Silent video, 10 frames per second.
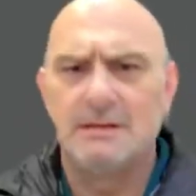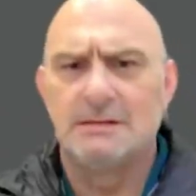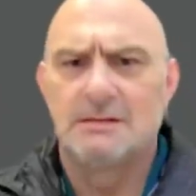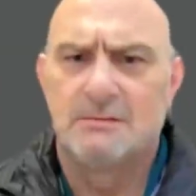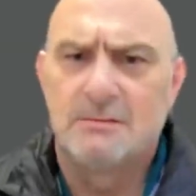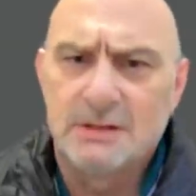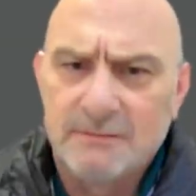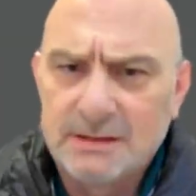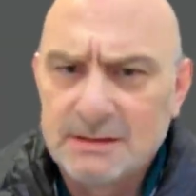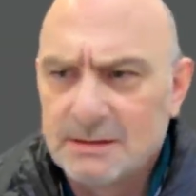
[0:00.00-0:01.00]
heard a
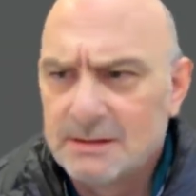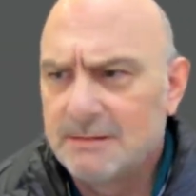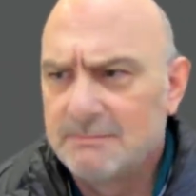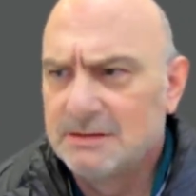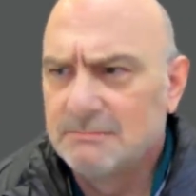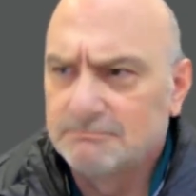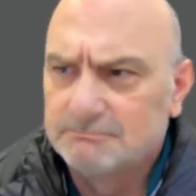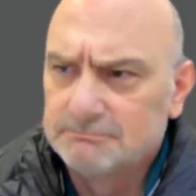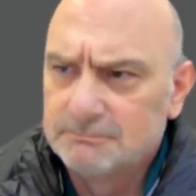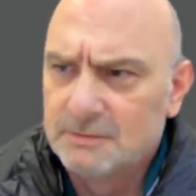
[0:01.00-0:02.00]
story that the
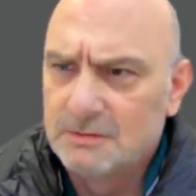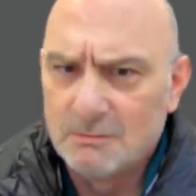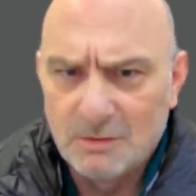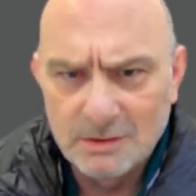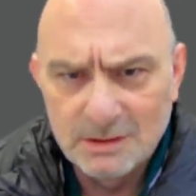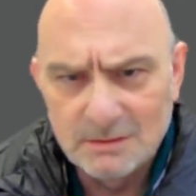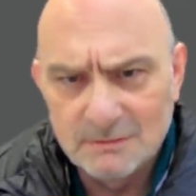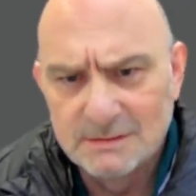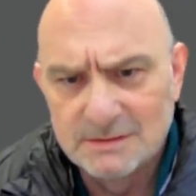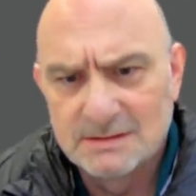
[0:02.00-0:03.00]
captain, the commanding
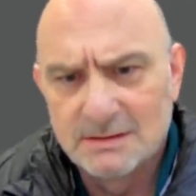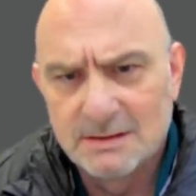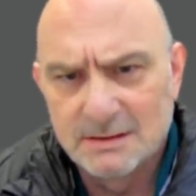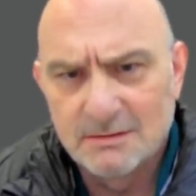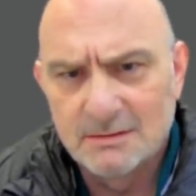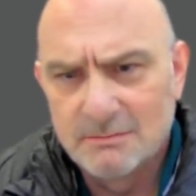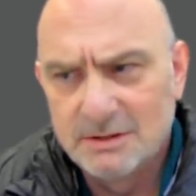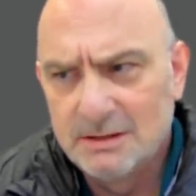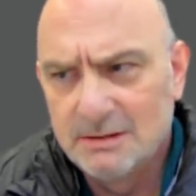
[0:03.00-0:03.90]
officer, cannot